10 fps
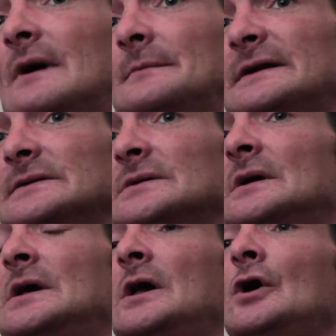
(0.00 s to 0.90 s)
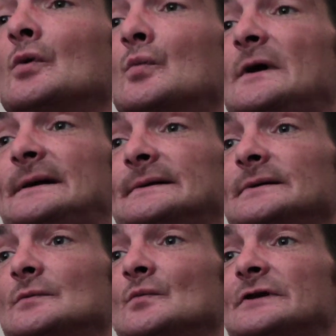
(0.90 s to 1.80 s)
I mean,
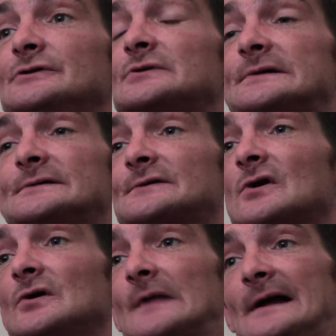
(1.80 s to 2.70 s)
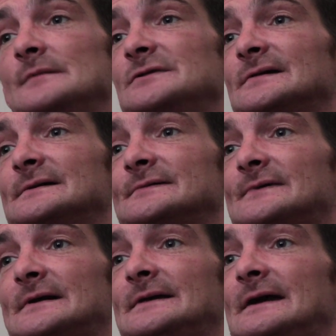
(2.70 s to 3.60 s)
when when you can just call the ambulance
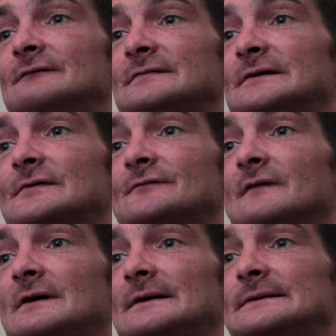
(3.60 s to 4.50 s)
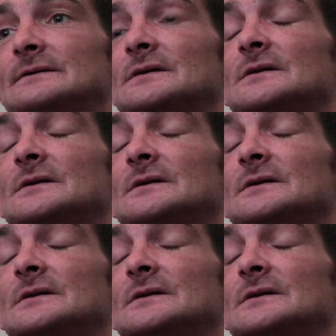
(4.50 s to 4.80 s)
and everything is fine,